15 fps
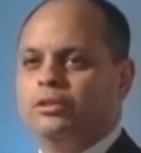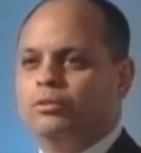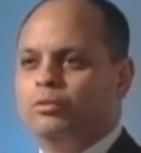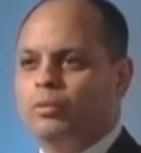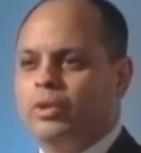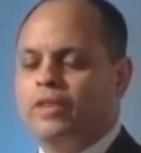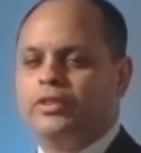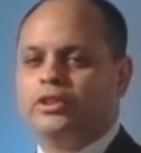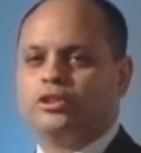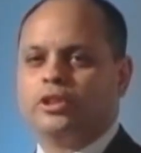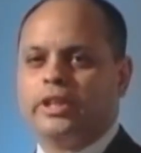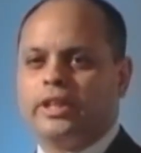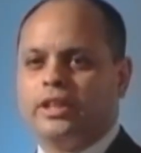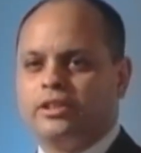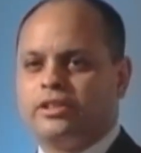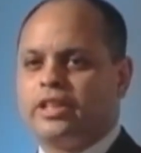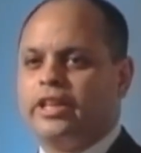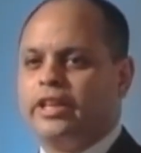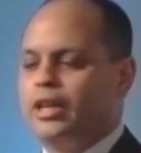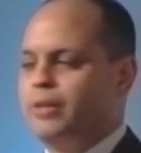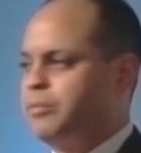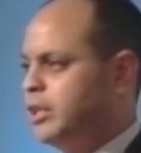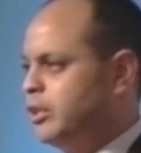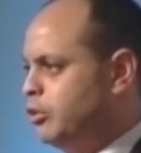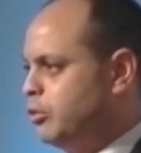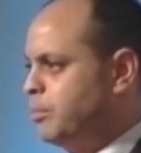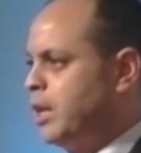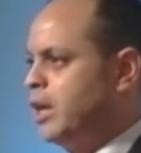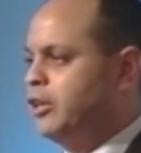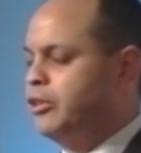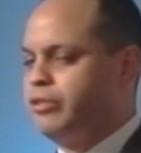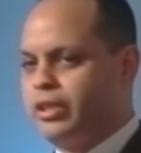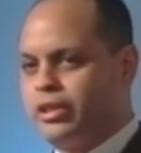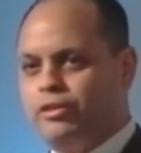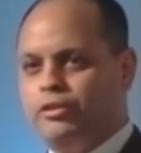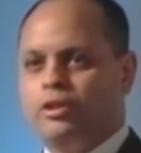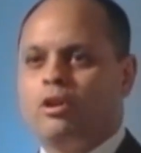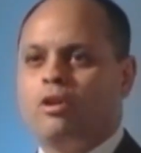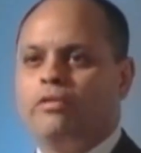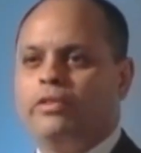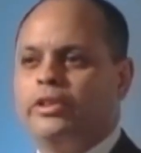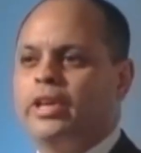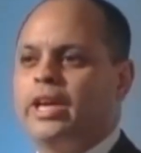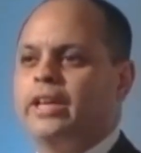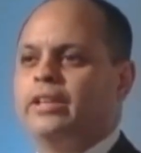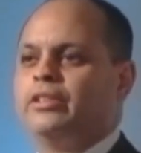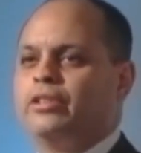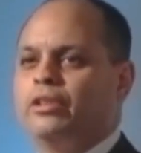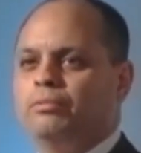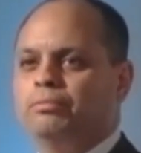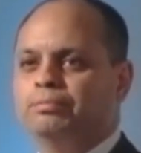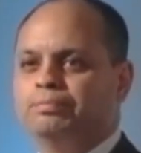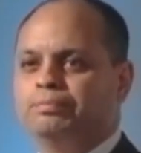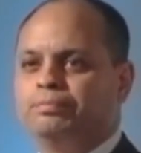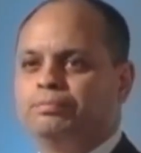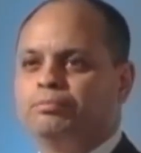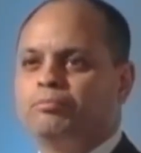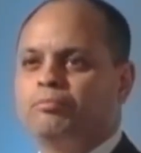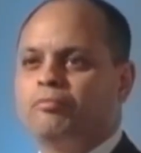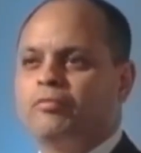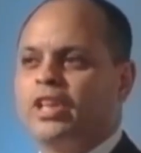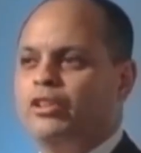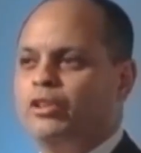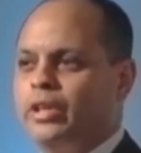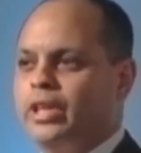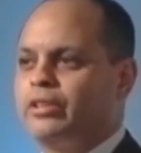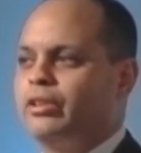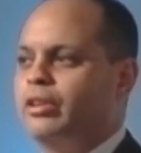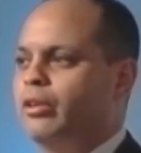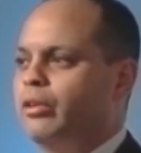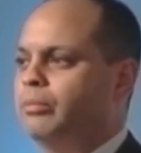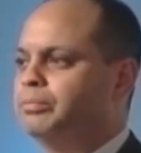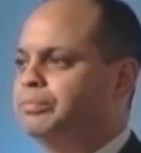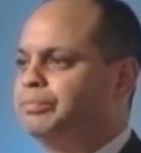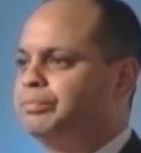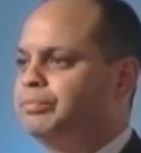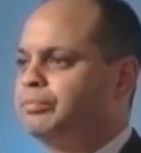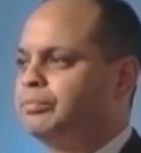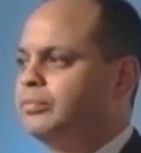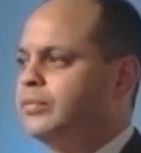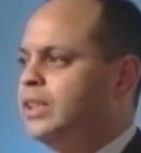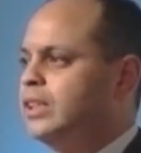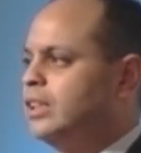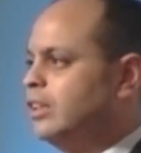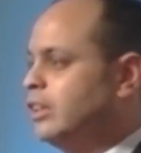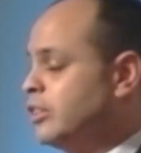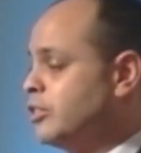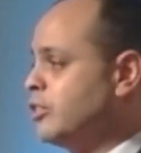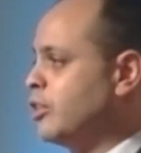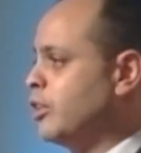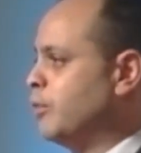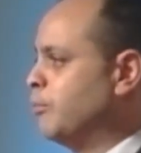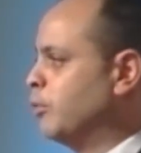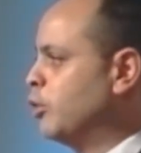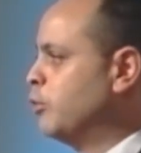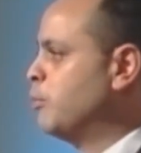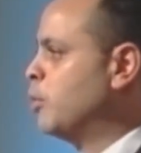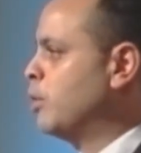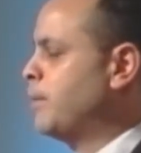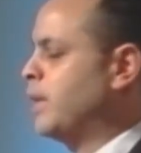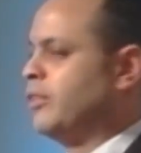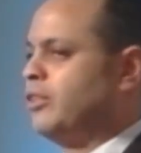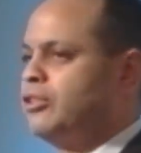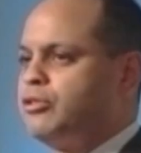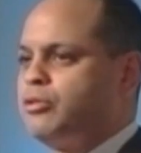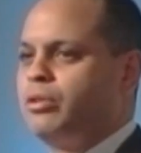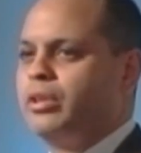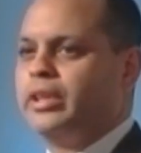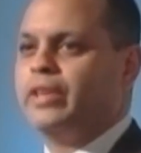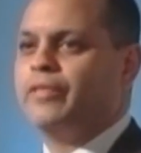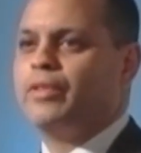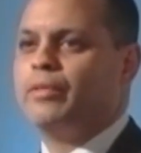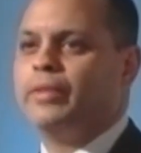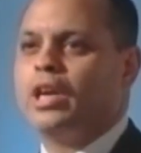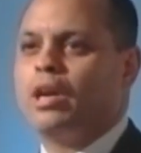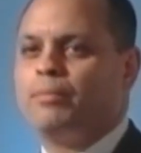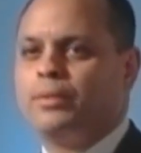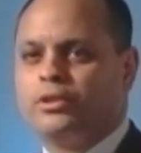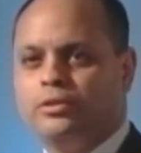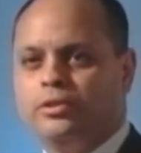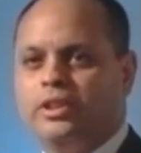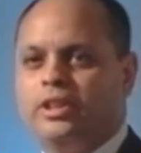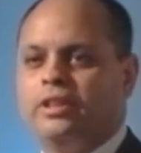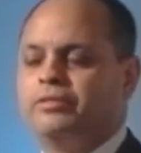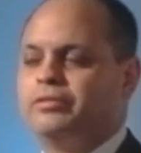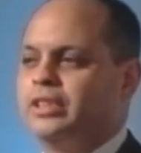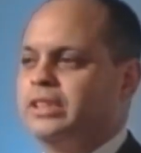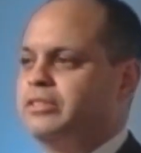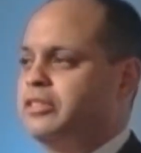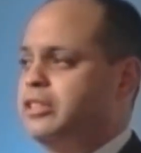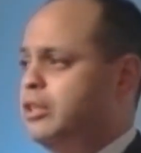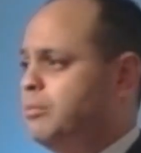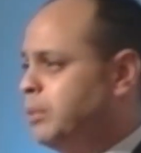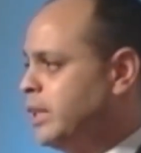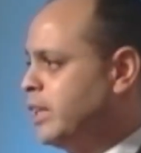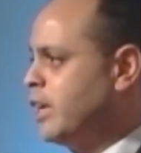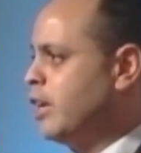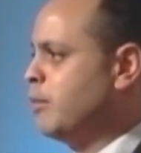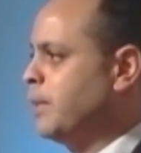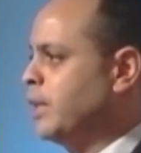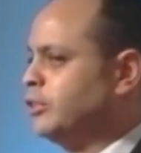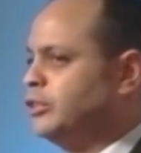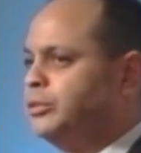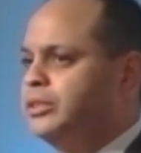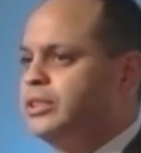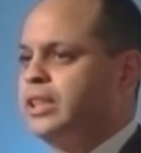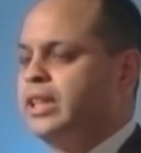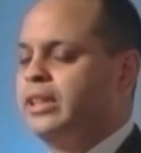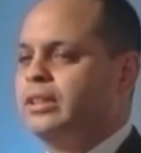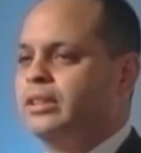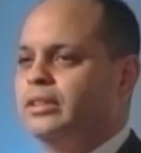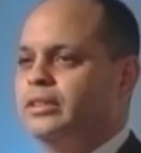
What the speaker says: whatever drink and it's getting empty, and you buy a drink and you go over and you hand it to them. And you get to know them. Listen to them. Learn more about their story. Give them the opportunity to deeply care about you and say,